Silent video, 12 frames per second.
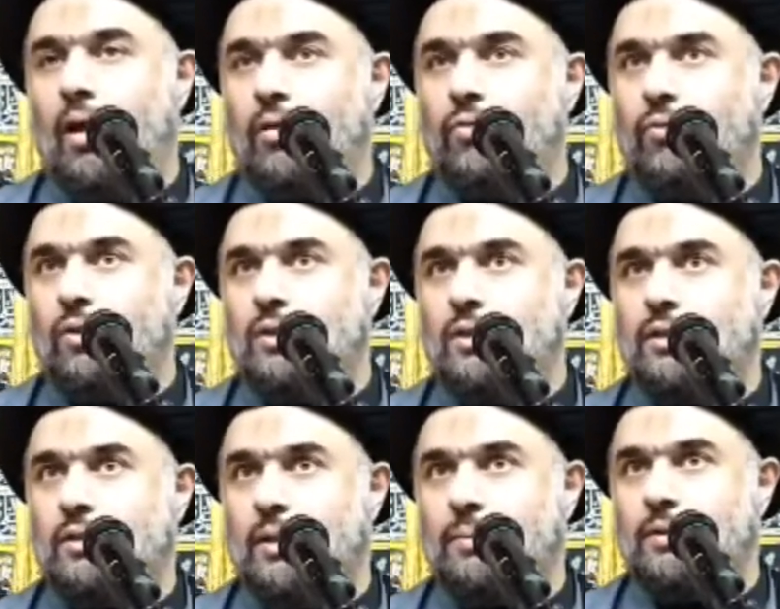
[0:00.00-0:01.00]
And
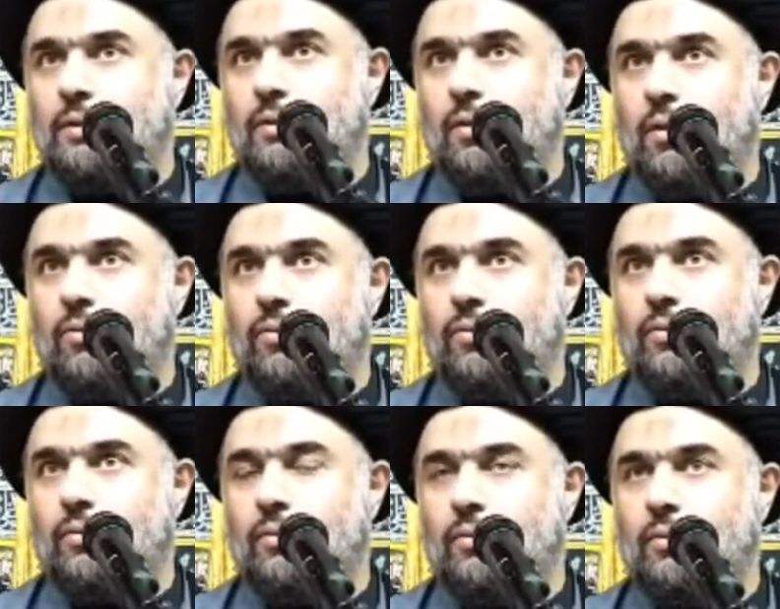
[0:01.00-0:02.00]
footsteps of
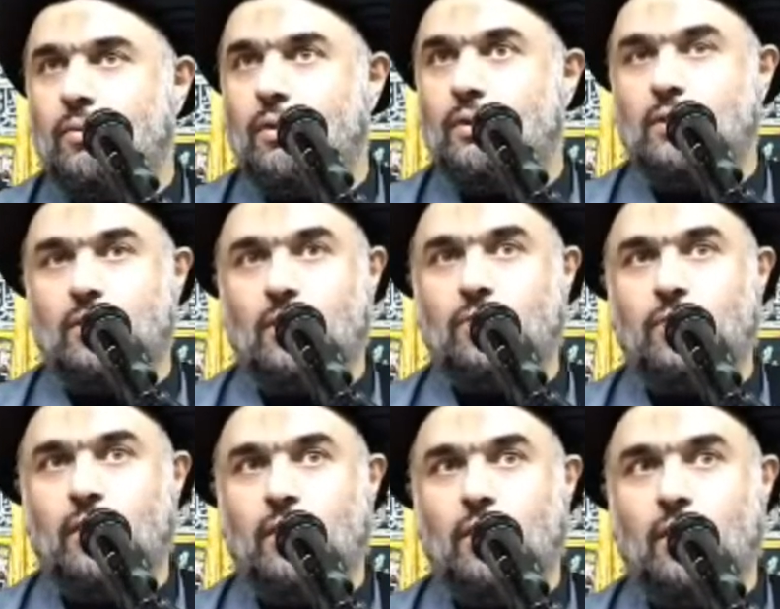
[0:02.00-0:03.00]
his
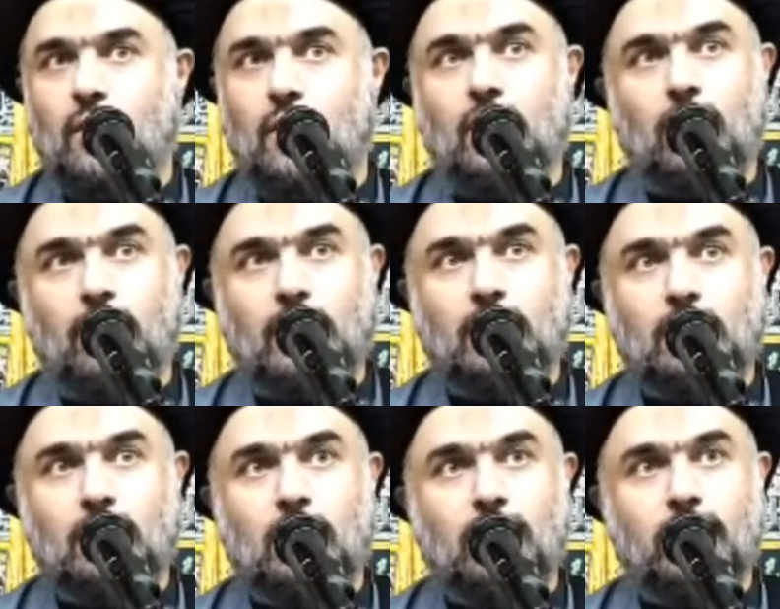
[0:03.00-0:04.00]
grandfather, the
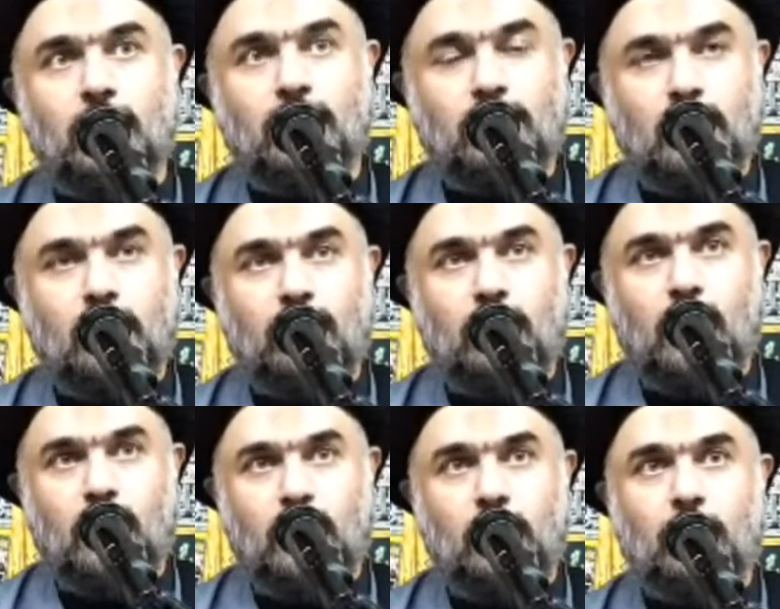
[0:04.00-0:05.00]
commander of the
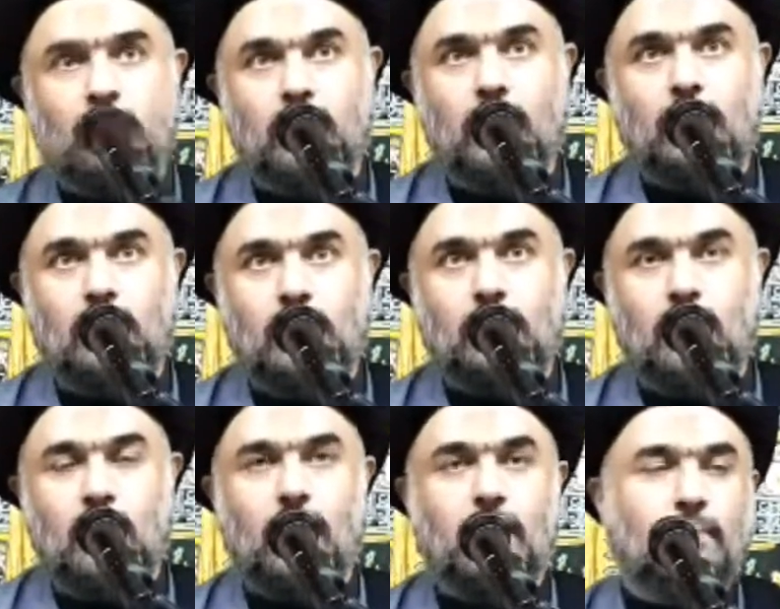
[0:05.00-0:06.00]
faithful Ali ibn Abi
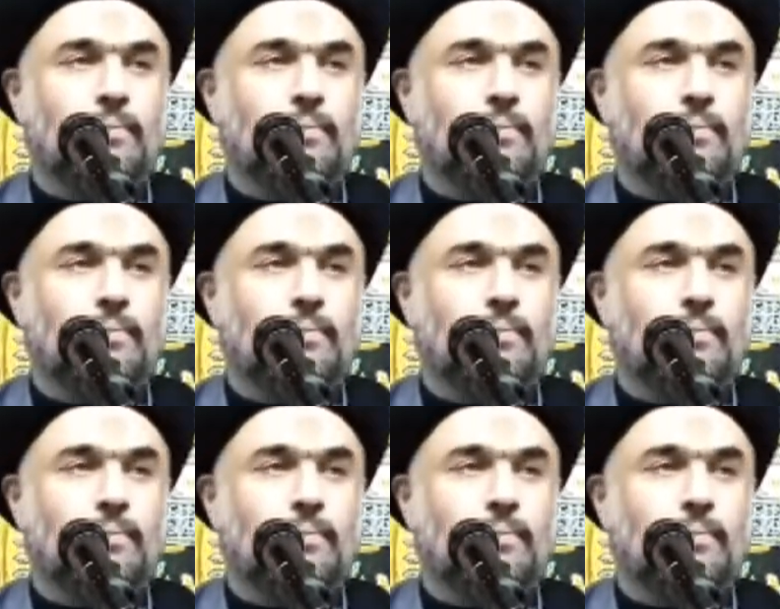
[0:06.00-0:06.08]
Talib.